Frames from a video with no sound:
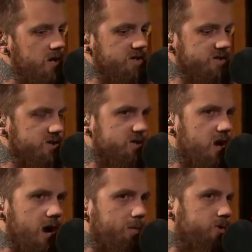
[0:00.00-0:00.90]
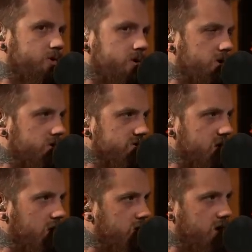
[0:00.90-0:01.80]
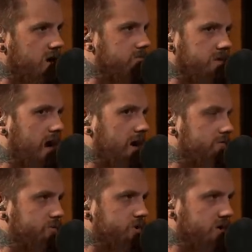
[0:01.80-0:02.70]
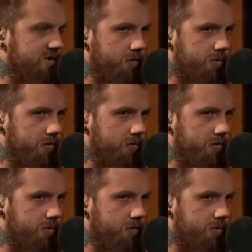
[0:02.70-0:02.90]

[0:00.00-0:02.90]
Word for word: it's just the opportunity goes down. Yeah, I I don't